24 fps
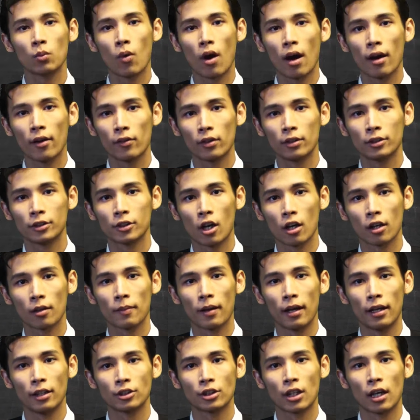Why I want to talk
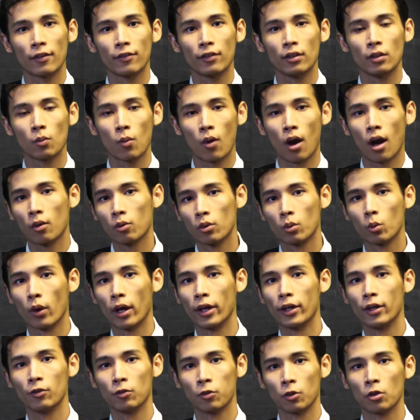about HIV while we're
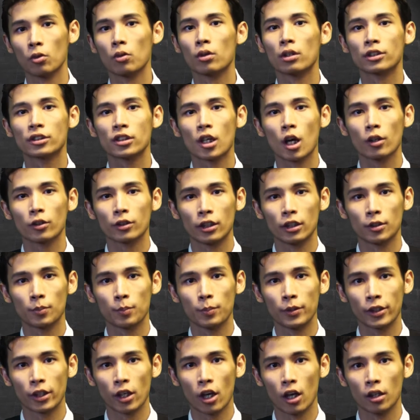waiting for the result is
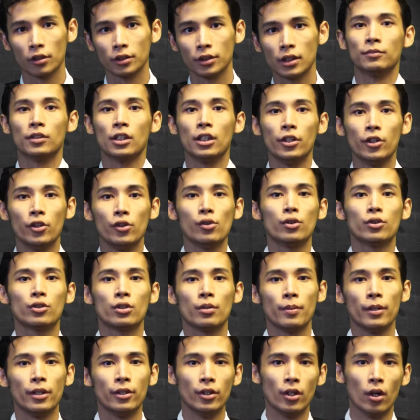because it used
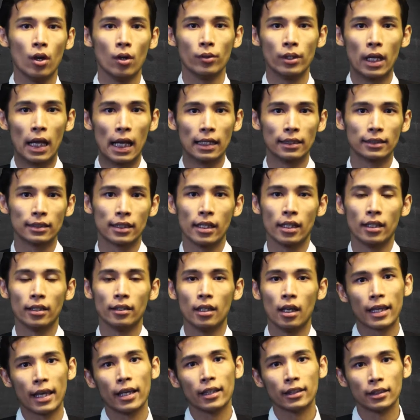to be known as
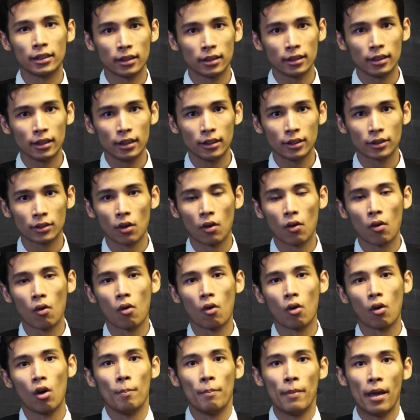a gay disease
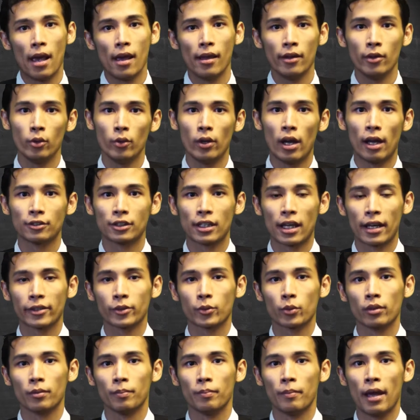or men who have
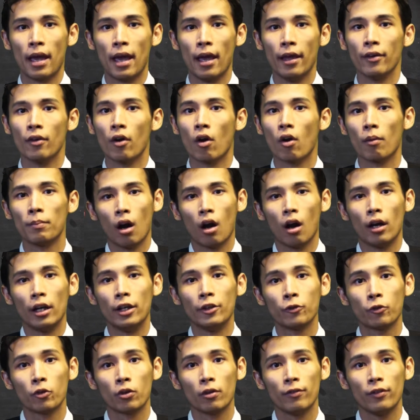sex with men or
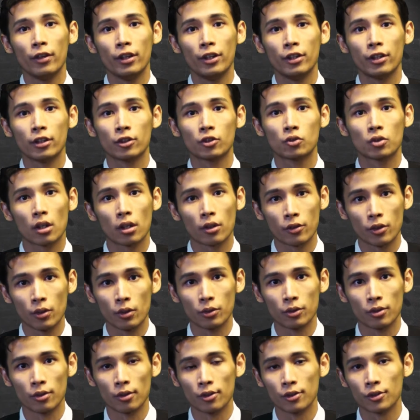intravenous drug
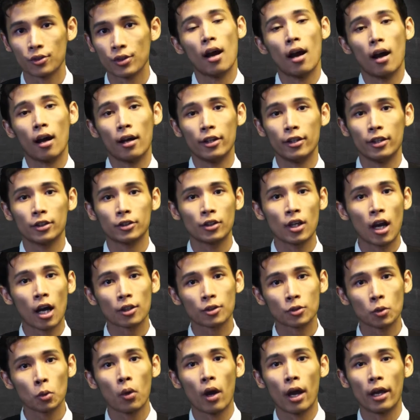users. It is
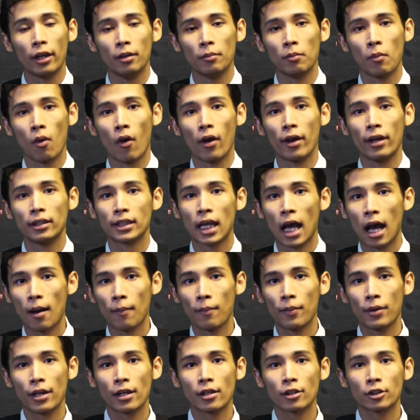not so anymore. It is
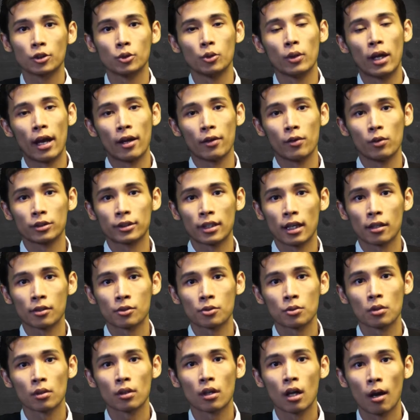happening to
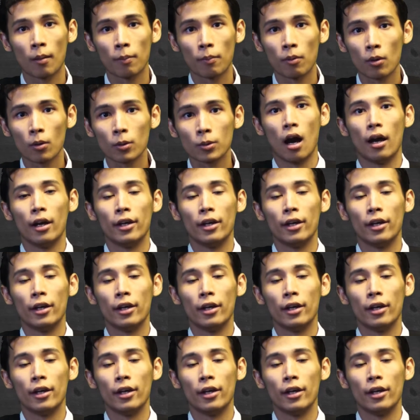heterosexual couples.